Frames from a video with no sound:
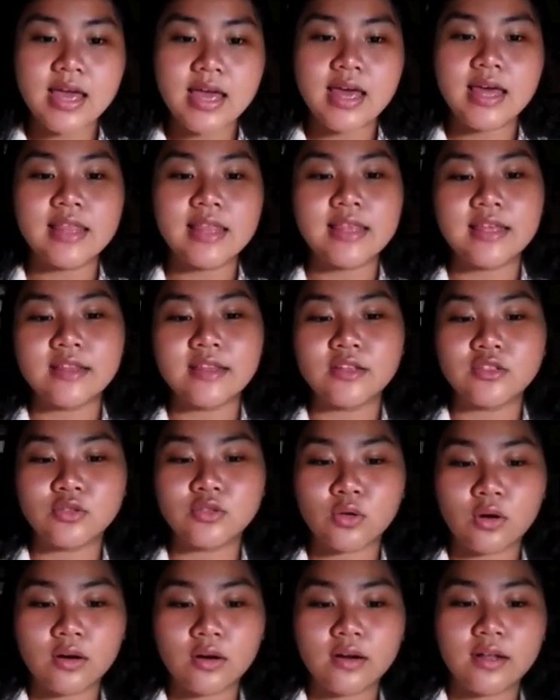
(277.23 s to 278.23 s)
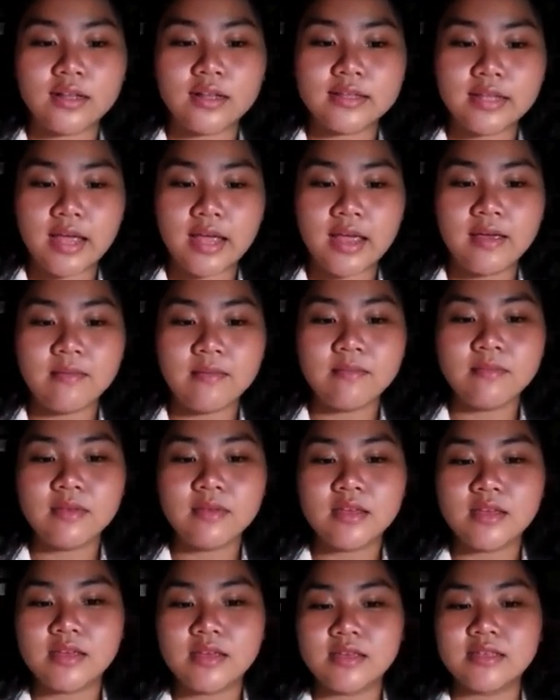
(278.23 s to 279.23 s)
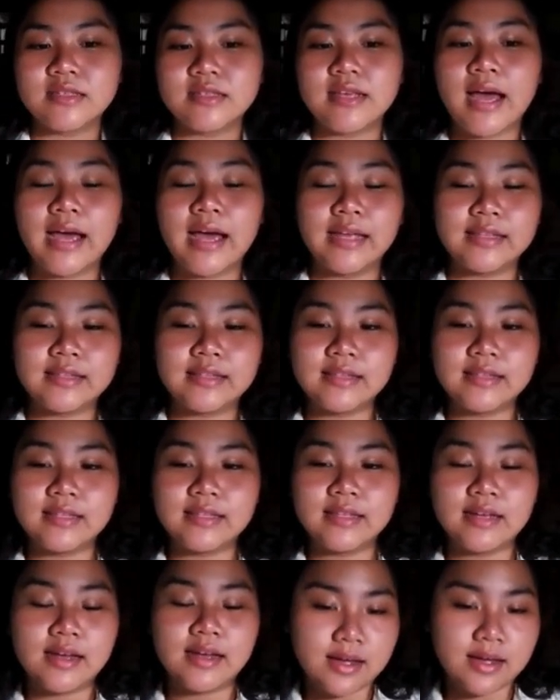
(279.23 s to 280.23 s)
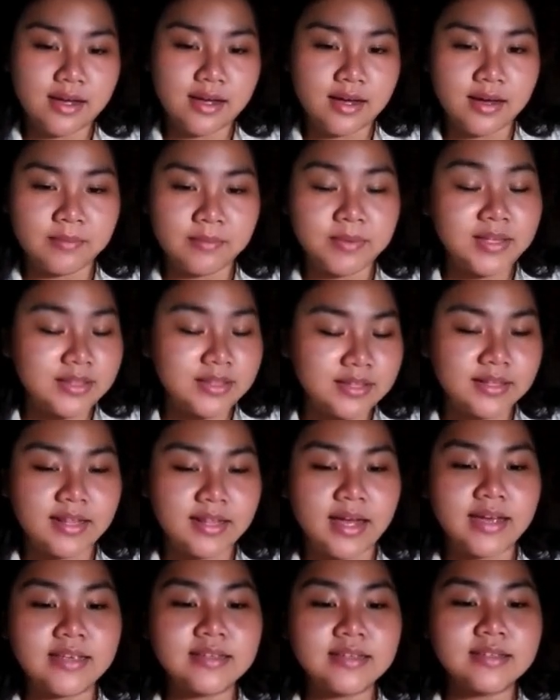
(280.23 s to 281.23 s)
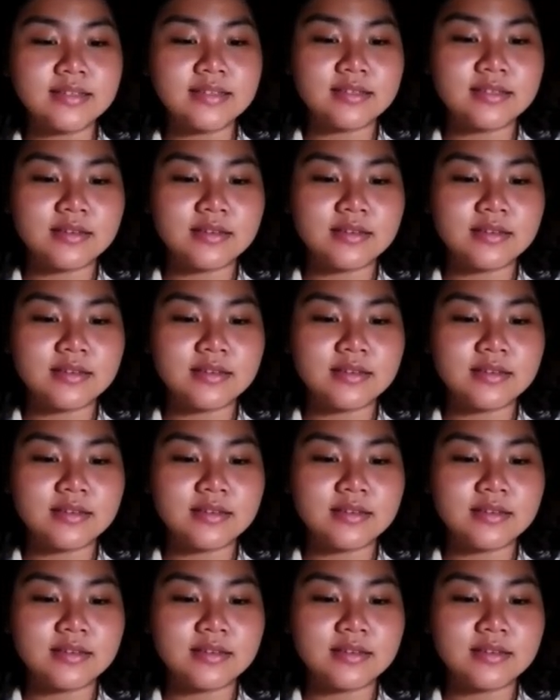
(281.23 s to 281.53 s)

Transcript: and then the journal name is italicized,